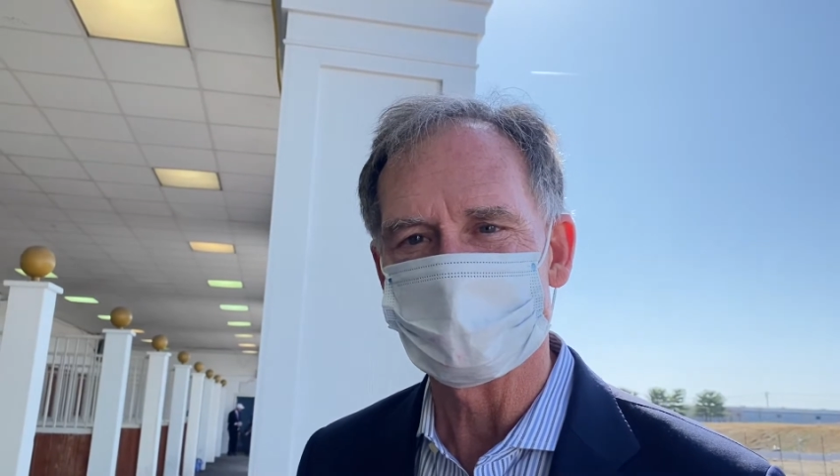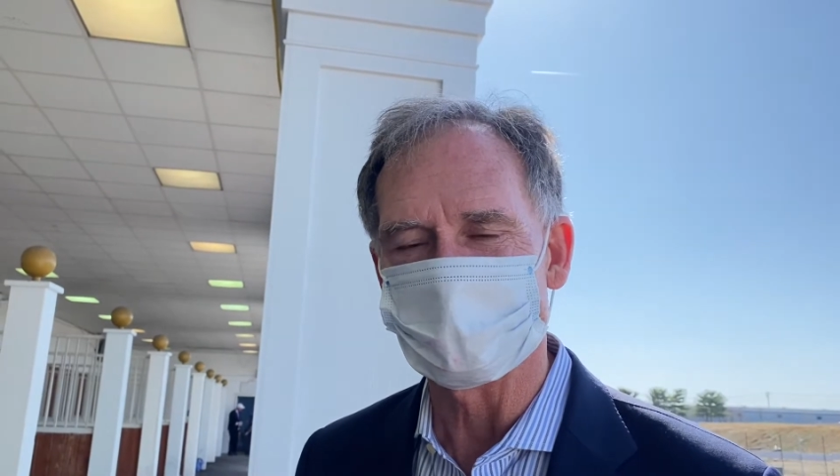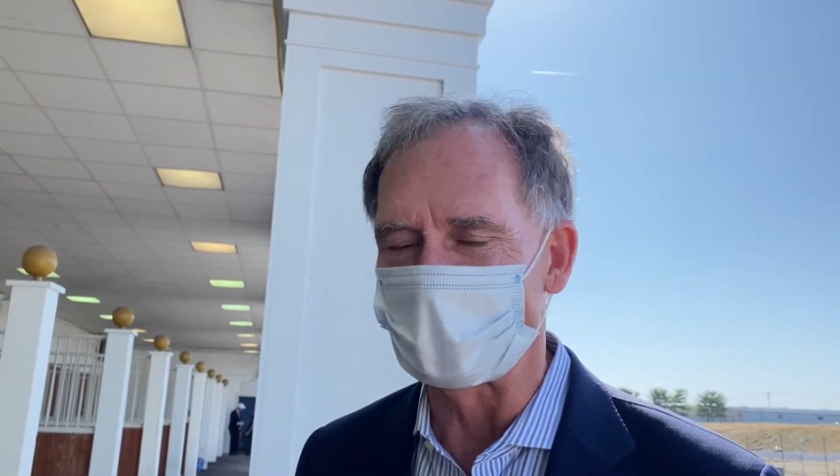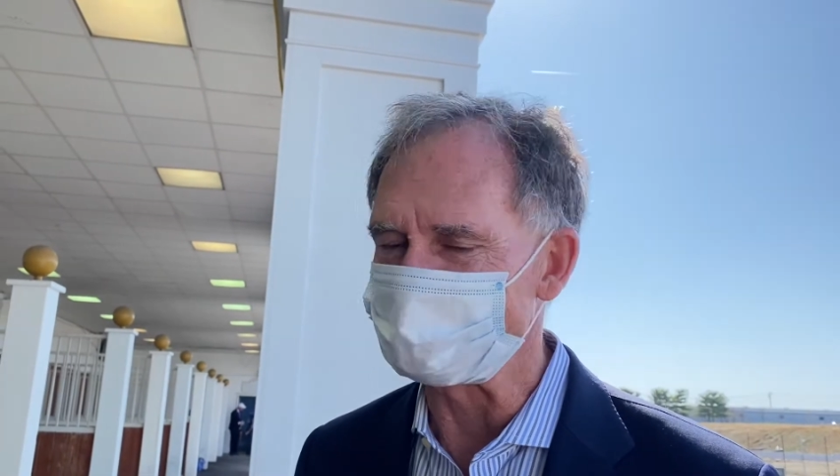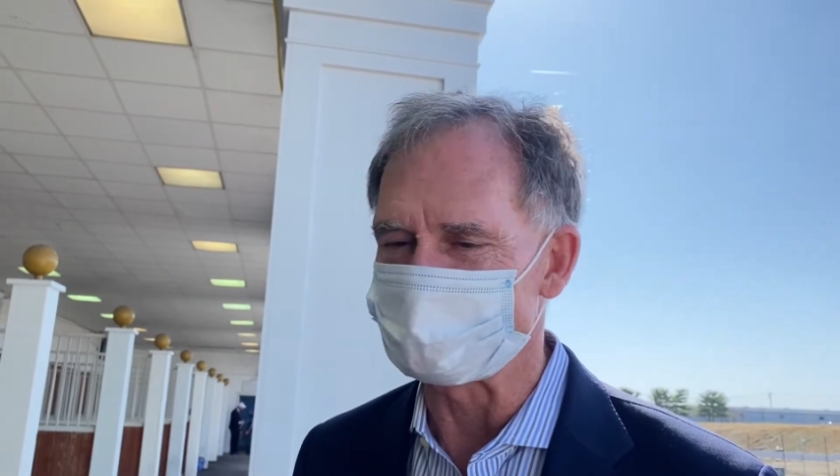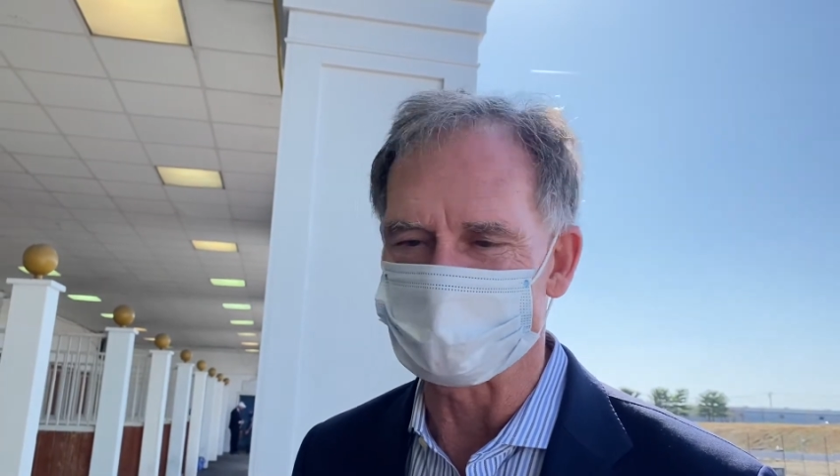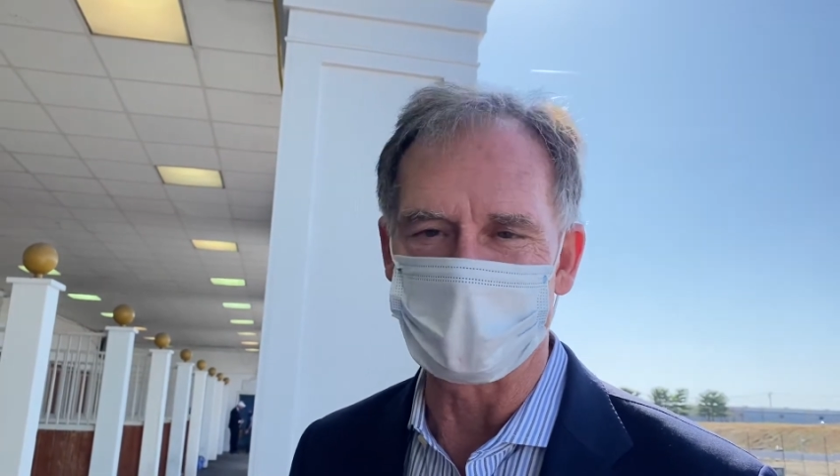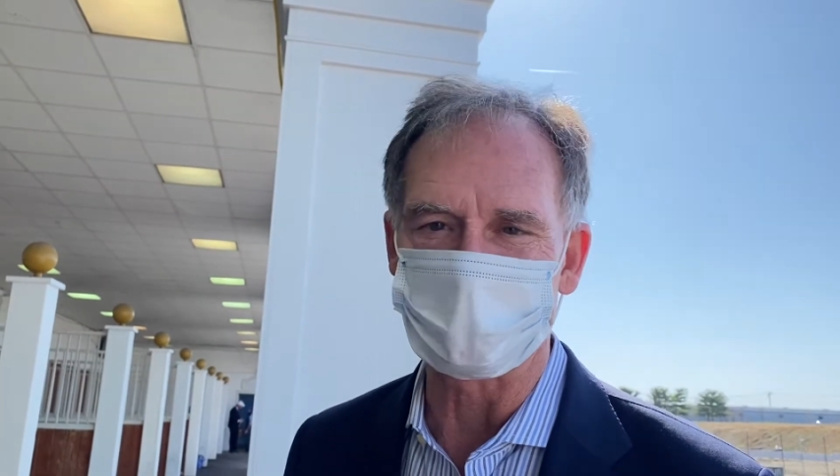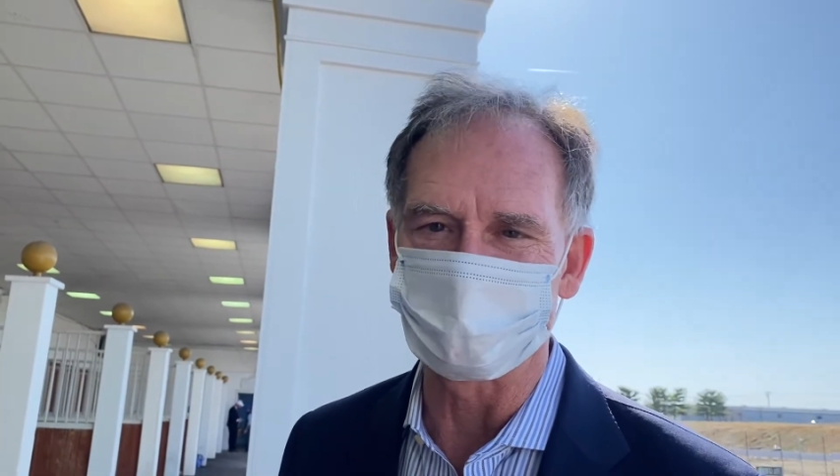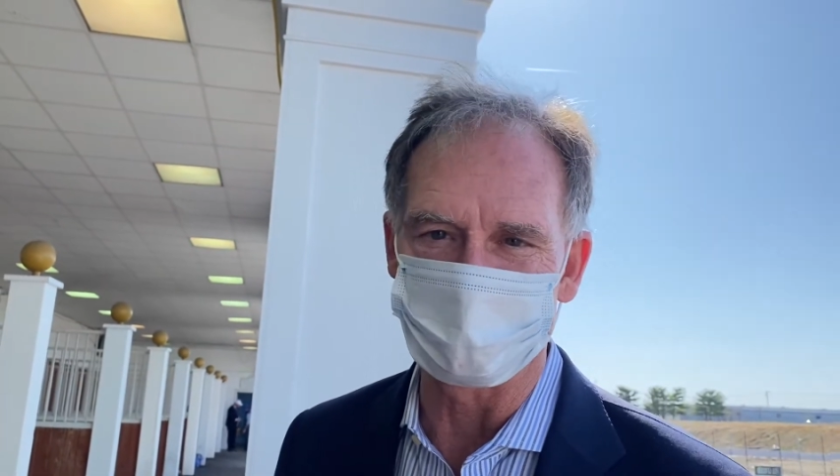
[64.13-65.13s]
That's
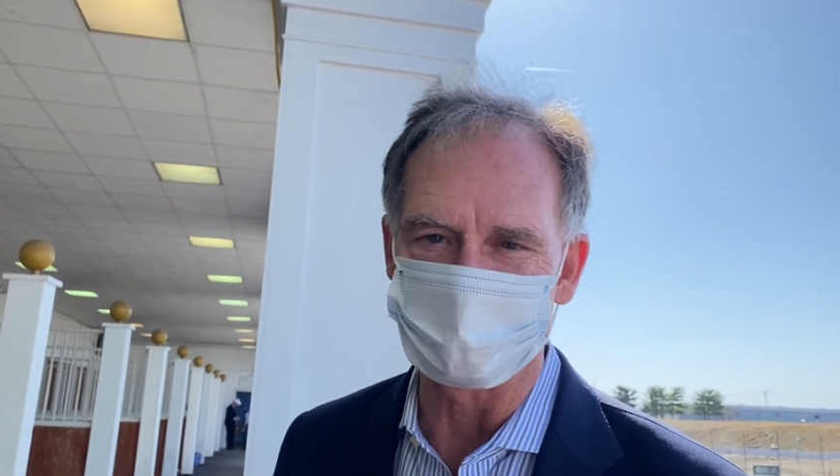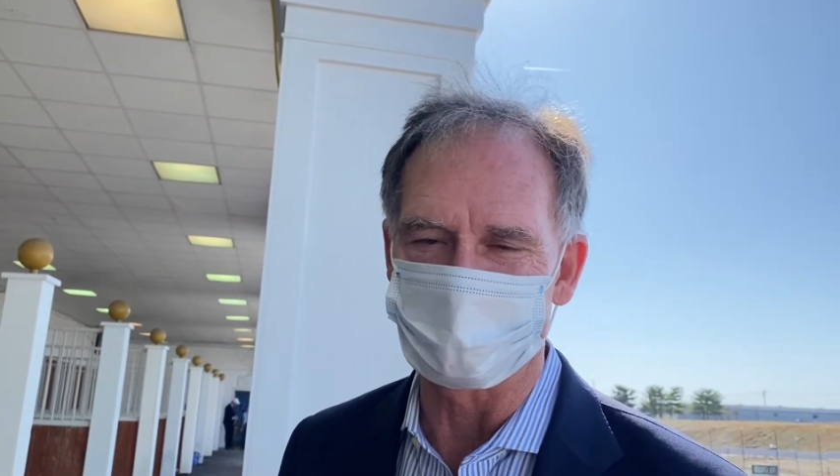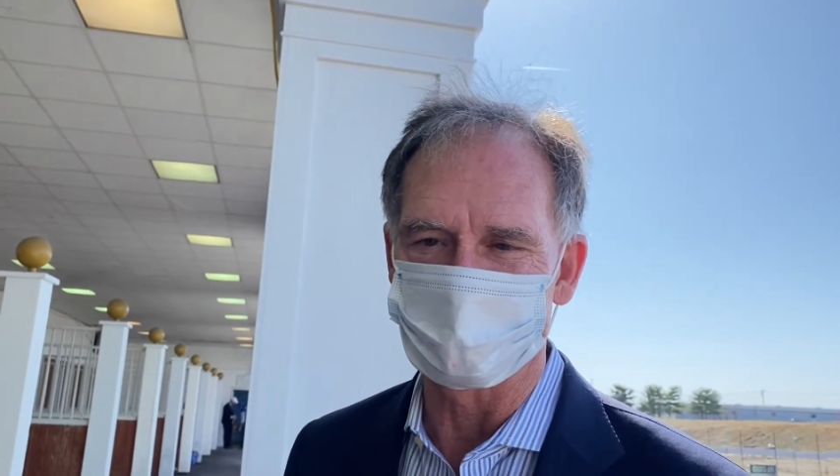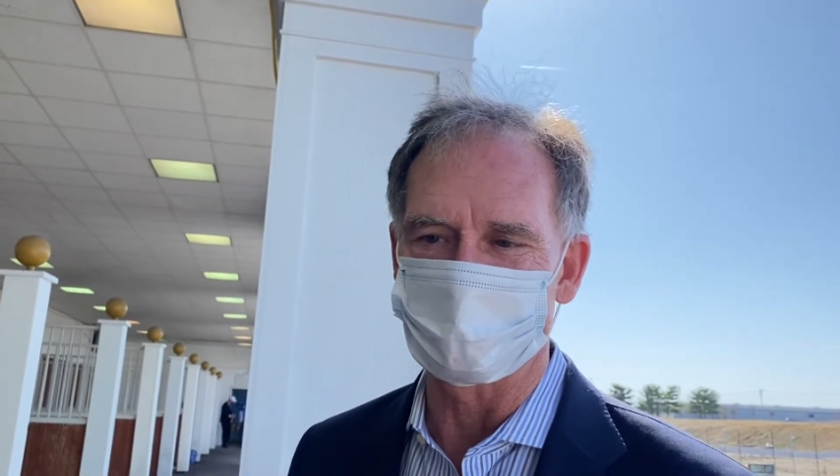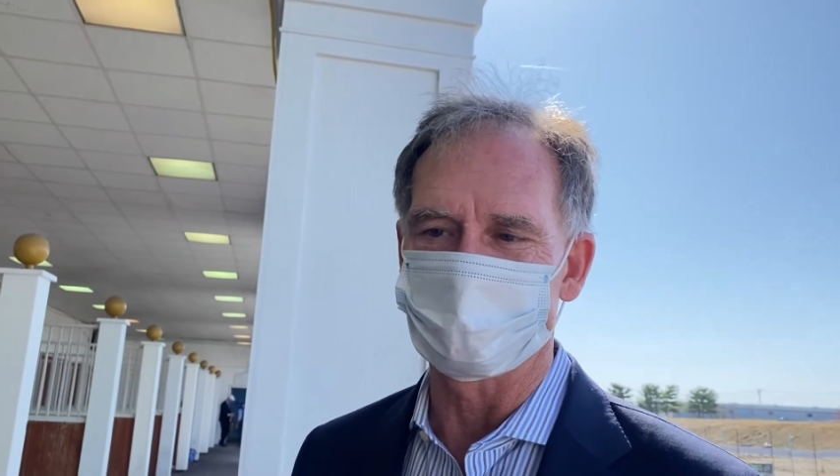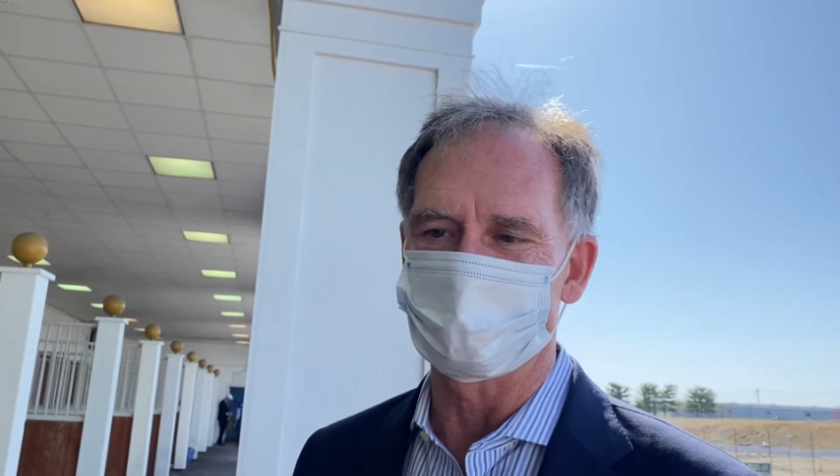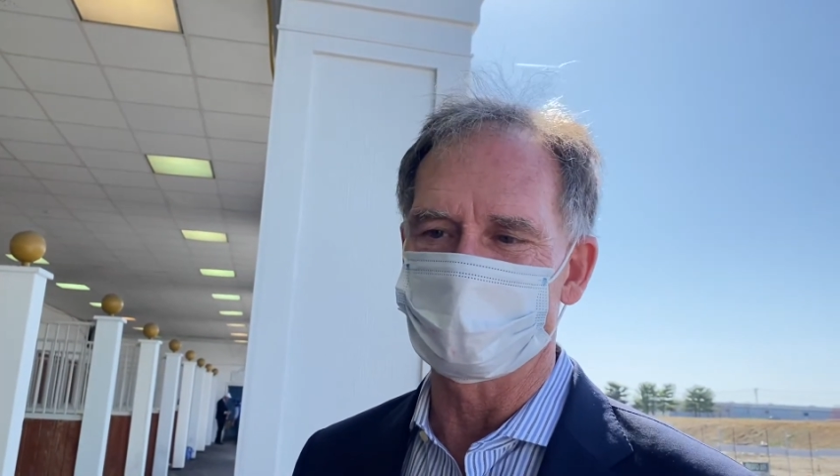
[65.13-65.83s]
exactly was the, the, the,